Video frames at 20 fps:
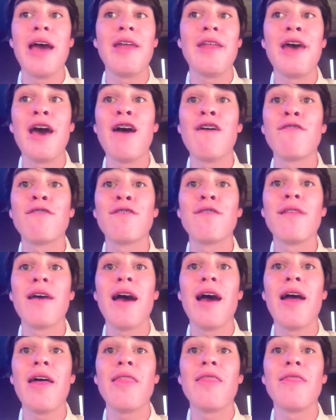and after
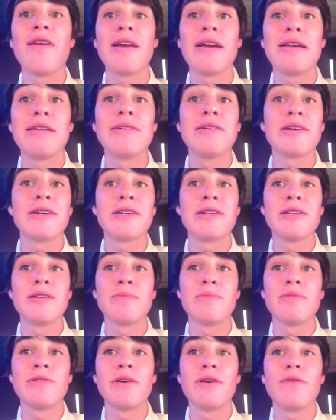that, they conducted
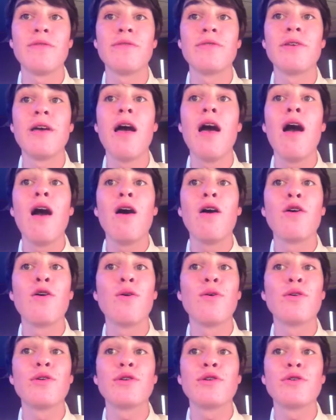themselves
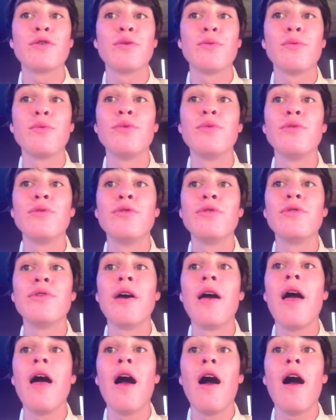according to the rules